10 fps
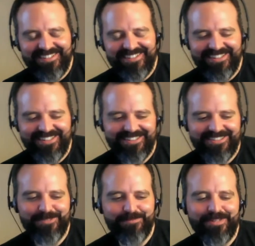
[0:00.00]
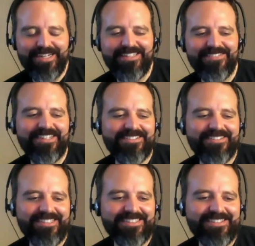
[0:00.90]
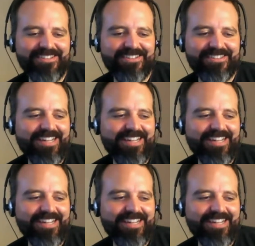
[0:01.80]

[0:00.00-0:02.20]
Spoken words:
Oh, compiling my own Linux kernel.